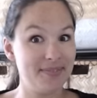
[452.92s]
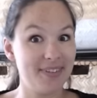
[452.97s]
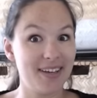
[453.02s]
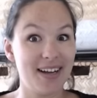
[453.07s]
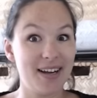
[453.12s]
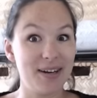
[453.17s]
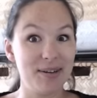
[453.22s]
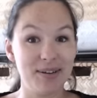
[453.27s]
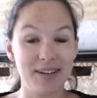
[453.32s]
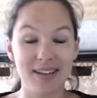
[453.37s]

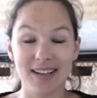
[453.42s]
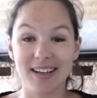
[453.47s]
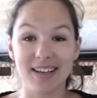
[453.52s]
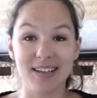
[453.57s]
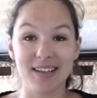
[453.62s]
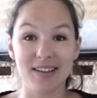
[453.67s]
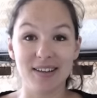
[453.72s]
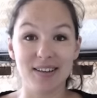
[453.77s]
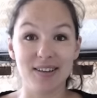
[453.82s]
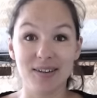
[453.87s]

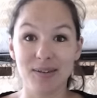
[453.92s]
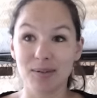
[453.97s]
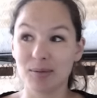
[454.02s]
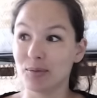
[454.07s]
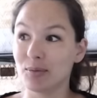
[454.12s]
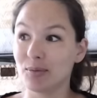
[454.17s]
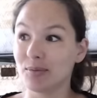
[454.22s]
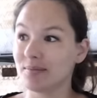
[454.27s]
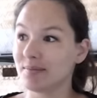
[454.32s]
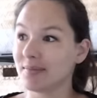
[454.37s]
I
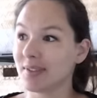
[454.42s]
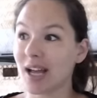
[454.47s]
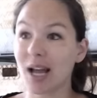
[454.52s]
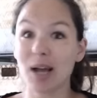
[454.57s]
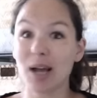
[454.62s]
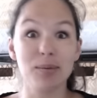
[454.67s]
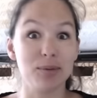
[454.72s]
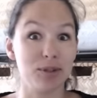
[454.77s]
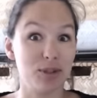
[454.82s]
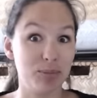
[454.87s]

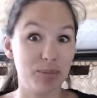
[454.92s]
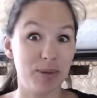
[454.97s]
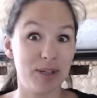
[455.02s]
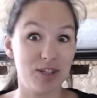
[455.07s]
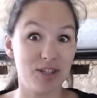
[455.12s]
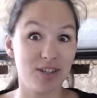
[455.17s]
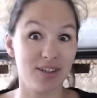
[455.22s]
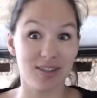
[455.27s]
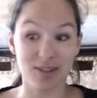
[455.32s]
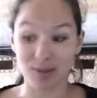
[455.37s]
was
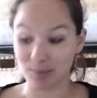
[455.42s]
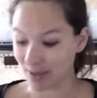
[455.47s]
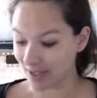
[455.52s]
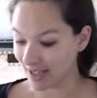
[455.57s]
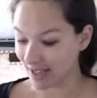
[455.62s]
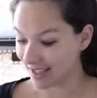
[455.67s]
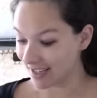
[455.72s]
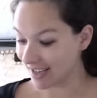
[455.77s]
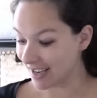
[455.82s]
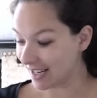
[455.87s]
speechless when
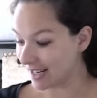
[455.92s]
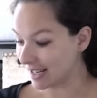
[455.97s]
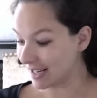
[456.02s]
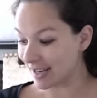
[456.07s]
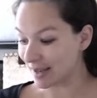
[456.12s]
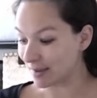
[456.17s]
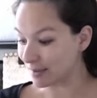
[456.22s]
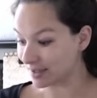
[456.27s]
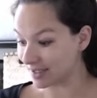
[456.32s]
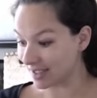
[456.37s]
I got it.
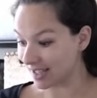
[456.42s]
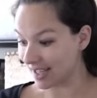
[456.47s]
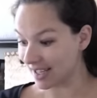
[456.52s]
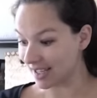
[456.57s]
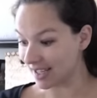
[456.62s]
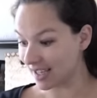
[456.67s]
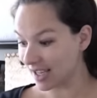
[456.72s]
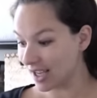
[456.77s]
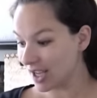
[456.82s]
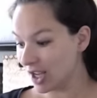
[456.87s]
I was
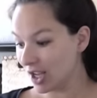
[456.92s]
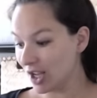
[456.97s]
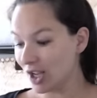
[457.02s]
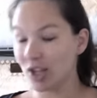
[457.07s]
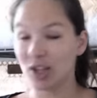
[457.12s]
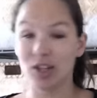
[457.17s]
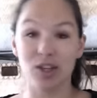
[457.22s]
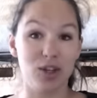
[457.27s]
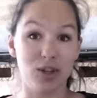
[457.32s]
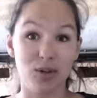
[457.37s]
like,
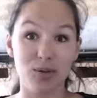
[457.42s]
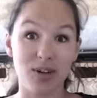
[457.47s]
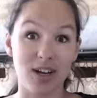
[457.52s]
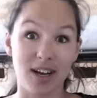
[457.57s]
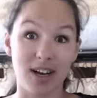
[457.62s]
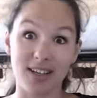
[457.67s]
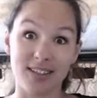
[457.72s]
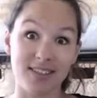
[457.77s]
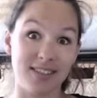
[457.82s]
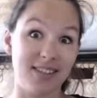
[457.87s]
you
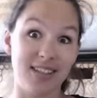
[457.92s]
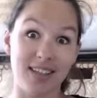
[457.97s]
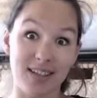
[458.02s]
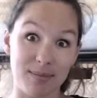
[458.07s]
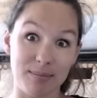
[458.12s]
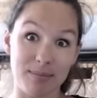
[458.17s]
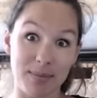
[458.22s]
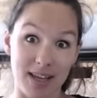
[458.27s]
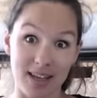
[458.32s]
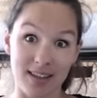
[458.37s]
guys
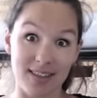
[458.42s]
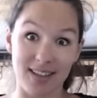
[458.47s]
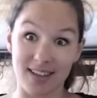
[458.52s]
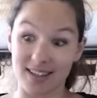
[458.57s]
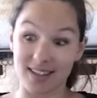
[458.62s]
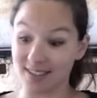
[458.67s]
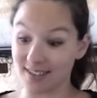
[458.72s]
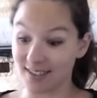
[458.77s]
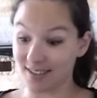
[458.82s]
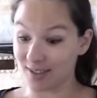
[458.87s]
didn't make
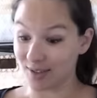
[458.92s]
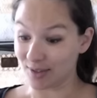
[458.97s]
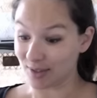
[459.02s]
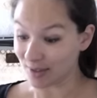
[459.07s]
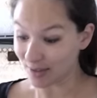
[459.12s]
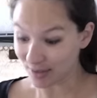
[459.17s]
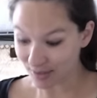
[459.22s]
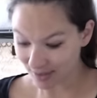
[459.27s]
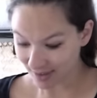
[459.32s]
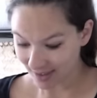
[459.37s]
this, you
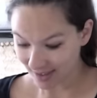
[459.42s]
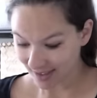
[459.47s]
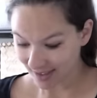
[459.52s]
know.